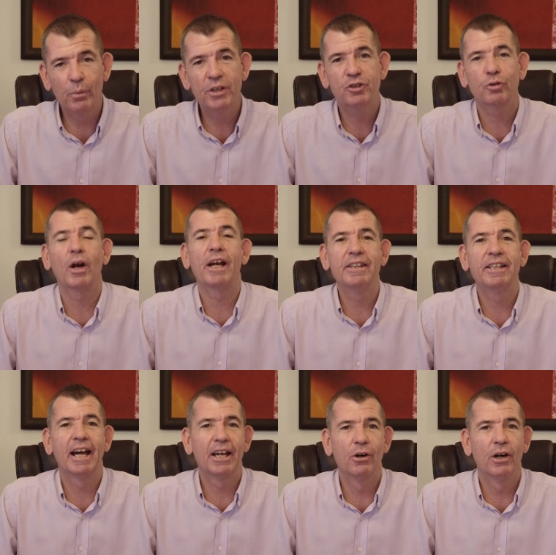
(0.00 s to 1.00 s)
We train
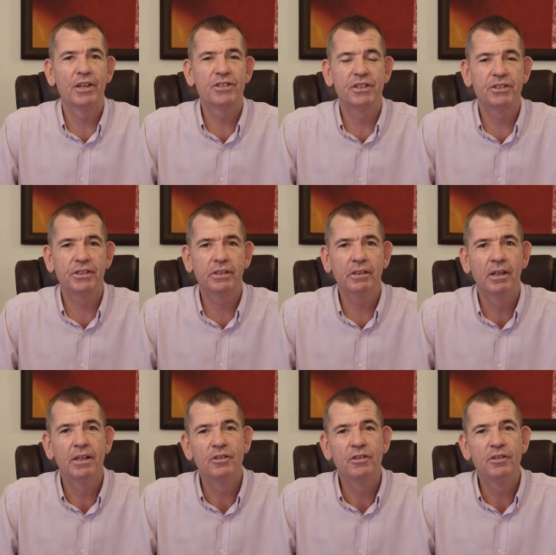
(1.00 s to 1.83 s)
the AI assistant